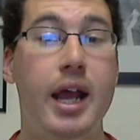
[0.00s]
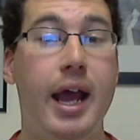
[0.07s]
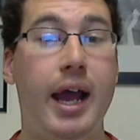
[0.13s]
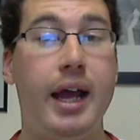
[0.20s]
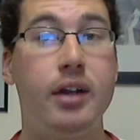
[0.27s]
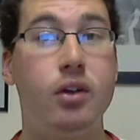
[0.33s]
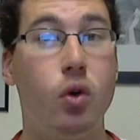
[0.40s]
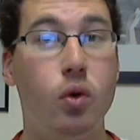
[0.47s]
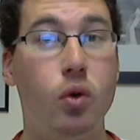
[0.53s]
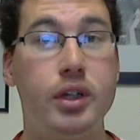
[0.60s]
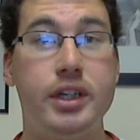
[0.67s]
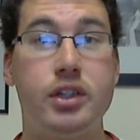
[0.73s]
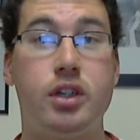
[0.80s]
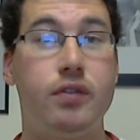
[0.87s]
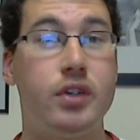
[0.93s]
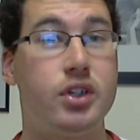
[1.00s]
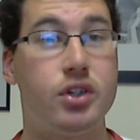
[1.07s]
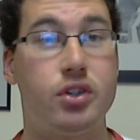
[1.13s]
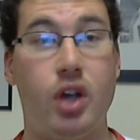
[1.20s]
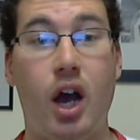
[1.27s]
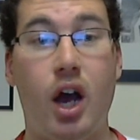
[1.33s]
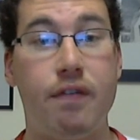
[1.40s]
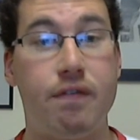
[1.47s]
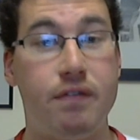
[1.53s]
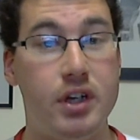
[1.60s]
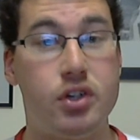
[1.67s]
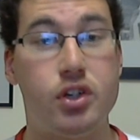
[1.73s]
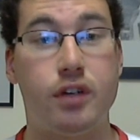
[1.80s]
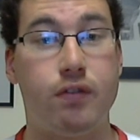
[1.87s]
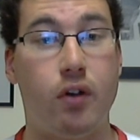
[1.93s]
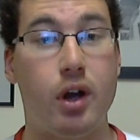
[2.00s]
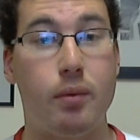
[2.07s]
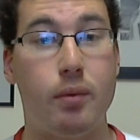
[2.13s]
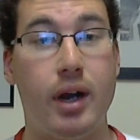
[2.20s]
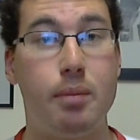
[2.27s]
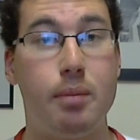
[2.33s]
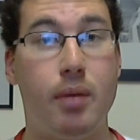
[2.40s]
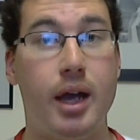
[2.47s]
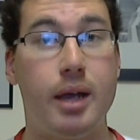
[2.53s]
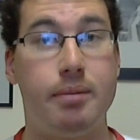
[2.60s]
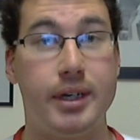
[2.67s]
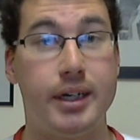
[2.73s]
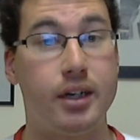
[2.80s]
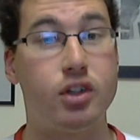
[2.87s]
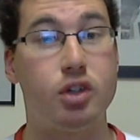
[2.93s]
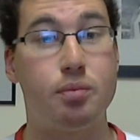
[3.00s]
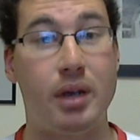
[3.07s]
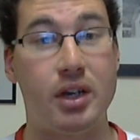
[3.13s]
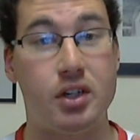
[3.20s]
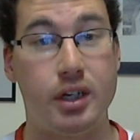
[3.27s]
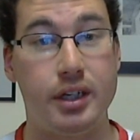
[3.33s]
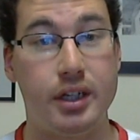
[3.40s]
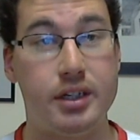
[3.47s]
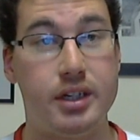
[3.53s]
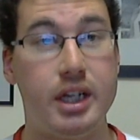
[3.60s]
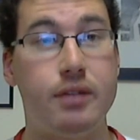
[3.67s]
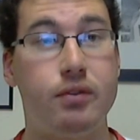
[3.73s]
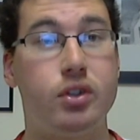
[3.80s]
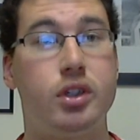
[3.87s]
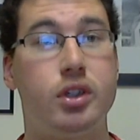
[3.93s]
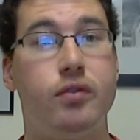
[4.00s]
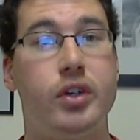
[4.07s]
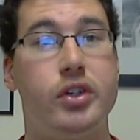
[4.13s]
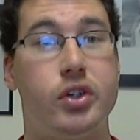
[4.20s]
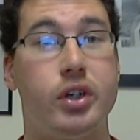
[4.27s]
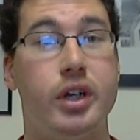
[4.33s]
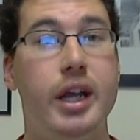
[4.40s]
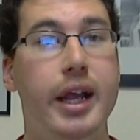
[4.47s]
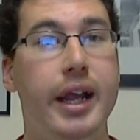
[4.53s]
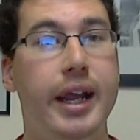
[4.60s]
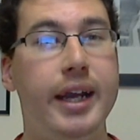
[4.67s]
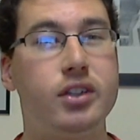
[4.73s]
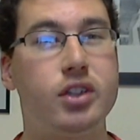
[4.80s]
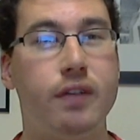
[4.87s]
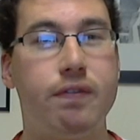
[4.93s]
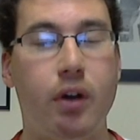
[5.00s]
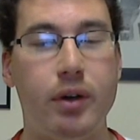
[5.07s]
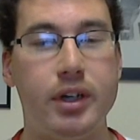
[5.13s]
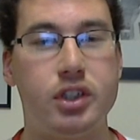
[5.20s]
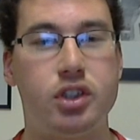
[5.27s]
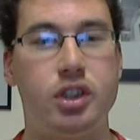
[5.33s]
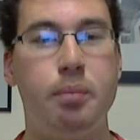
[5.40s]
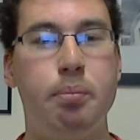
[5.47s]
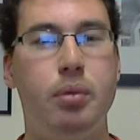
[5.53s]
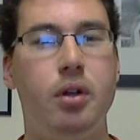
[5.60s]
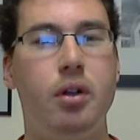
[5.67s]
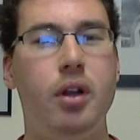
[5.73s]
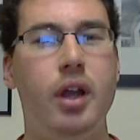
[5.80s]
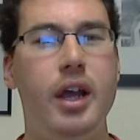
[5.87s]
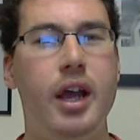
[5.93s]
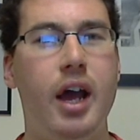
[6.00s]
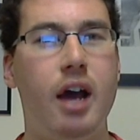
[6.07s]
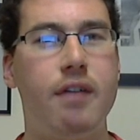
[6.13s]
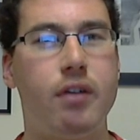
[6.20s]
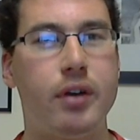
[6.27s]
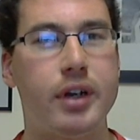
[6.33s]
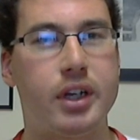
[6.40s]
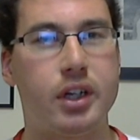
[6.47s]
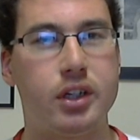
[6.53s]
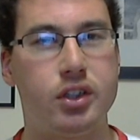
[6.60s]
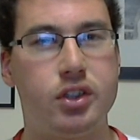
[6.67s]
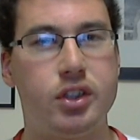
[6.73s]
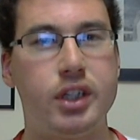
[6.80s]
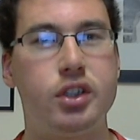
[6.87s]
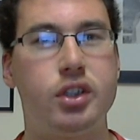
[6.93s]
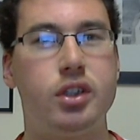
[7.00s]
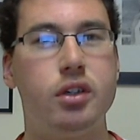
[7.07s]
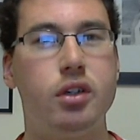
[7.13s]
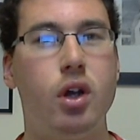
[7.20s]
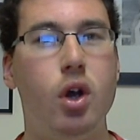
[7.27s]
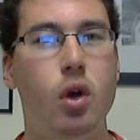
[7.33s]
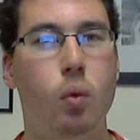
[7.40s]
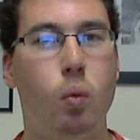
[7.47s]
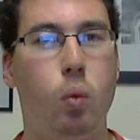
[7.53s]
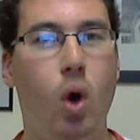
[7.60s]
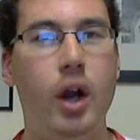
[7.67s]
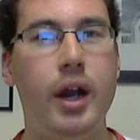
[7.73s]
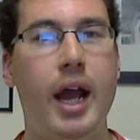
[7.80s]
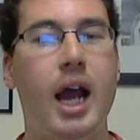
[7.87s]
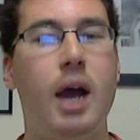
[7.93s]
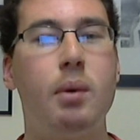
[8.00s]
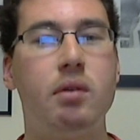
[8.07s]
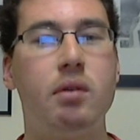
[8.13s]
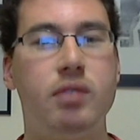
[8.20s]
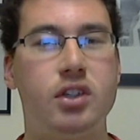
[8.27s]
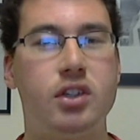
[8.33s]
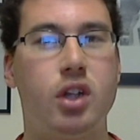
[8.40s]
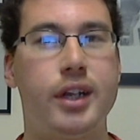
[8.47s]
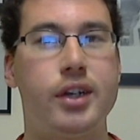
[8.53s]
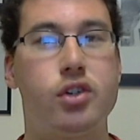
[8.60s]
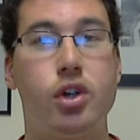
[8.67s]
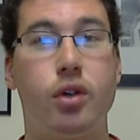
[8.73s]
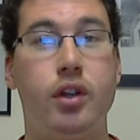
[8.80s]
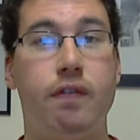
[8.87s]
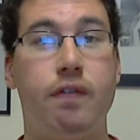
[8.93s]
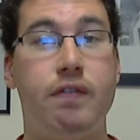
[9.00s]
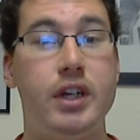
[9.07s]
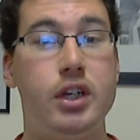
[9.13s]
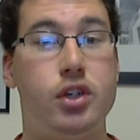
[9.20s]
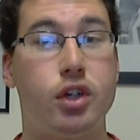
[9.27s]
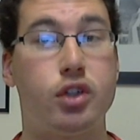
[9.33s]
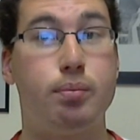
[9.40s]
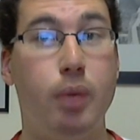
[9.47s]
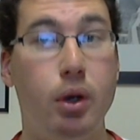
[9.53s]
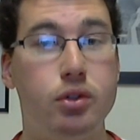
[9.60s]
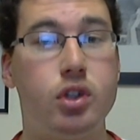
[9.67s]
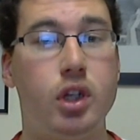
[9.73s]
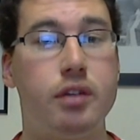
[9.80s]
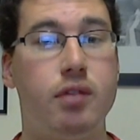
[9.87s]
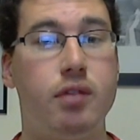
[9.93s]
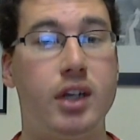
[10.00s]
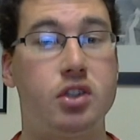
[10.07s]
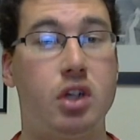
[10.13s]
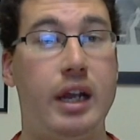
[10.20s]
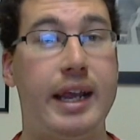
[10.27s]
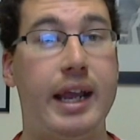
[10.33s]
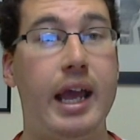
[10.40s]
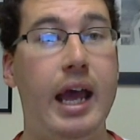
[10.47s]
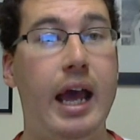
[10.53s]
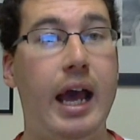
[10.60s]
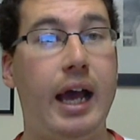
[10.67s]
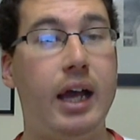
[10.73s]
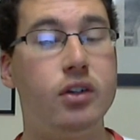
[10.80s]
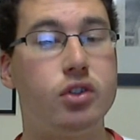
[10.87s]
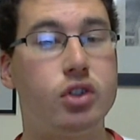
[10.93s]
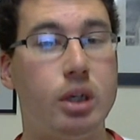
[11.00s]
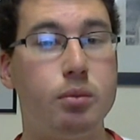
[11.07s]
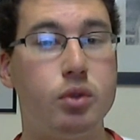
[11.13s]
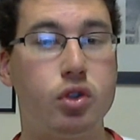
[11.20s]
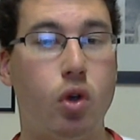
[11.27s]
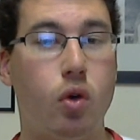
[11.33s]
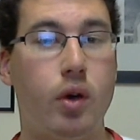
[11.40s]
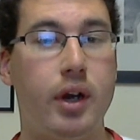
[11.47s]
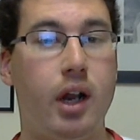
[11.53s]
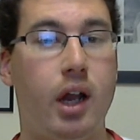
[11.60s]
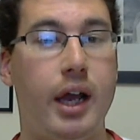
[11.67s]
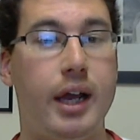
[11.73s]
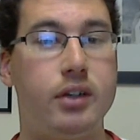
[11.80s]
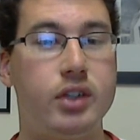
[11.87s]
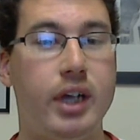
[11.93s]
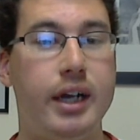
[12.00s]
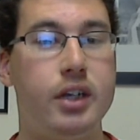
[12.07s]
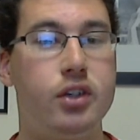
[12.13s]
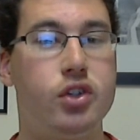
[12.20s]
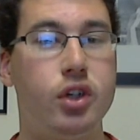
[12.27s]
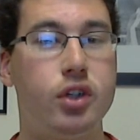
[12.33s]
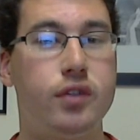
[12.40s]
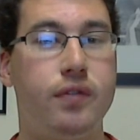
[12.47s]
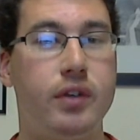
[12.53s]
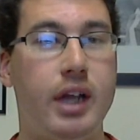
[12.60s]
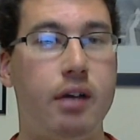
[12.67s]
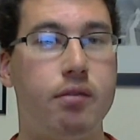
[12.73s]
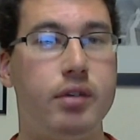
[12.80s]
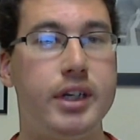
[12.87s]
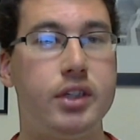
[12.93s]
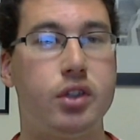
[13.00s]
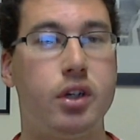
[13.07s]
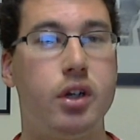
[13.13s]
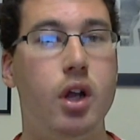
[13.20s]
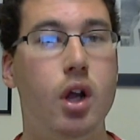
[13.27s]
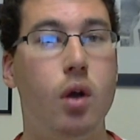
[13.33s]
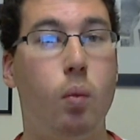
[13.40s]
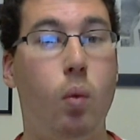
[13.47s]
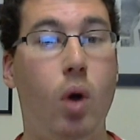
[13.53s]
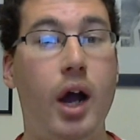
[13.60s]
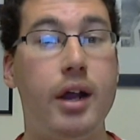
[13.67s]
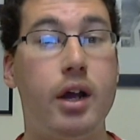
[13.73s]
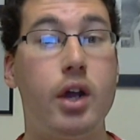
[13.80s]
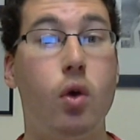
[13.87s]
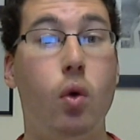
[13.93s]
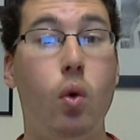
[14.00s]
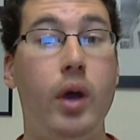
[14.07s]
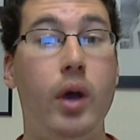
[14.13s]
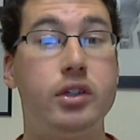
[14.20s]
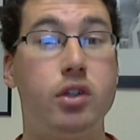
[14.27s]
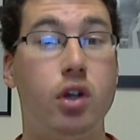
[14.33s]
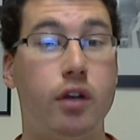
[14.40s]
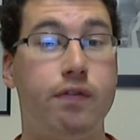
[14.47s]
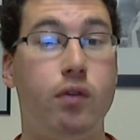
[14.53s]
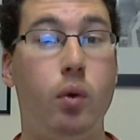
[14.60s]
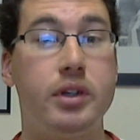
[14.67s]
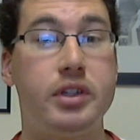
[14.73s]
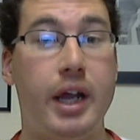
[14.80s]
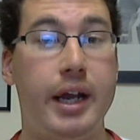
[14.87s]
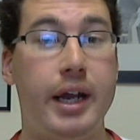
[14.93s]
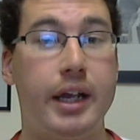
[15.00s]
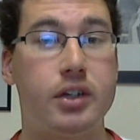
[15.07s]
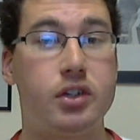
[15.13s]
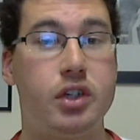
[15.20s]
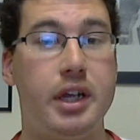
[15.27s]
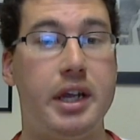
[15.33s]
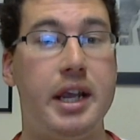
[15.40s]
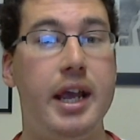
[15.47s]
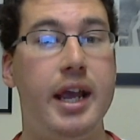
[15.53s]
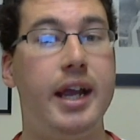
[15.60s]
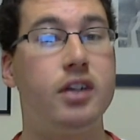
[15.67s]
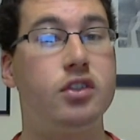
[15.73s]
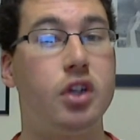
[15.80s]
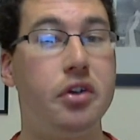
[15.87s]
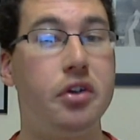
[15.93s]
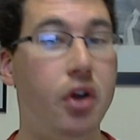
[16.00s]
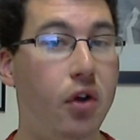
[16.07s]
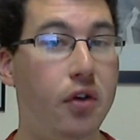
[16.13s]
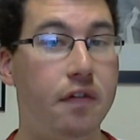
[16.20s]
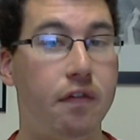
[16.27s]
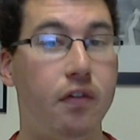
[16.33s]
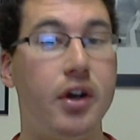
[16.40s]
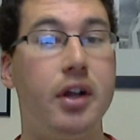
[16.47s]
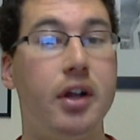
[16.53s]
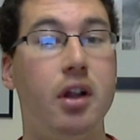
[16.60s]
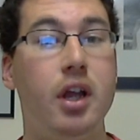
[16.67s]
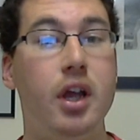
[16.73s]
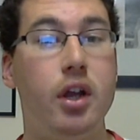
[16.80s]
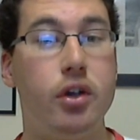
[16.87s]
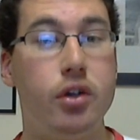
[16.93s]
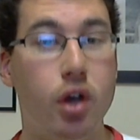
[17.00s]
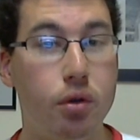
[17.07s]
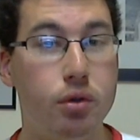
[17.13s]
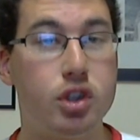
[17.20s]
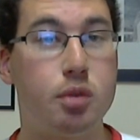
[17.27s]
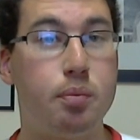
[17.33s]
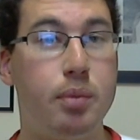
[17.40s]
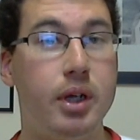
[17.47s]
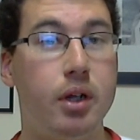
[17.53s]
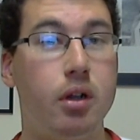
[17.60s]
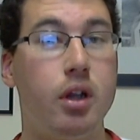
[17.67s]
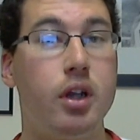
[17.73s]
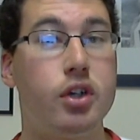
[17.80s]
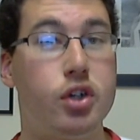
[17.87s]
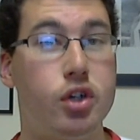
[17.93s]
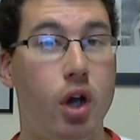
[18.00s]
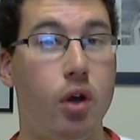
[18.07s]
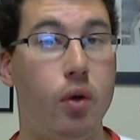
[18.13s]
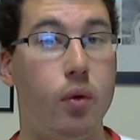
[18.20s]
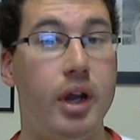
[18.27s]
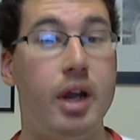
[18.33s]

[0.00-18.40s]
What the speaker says: And all these divisions are featured very well, in my opinion, especially the Divas division. It's a very simple, a very consistent 1-hour wrestling show that features mostly wrestling and some storylines. And it's just for that reason why I always look forward to NXT. It's a no-frill, no-spill show.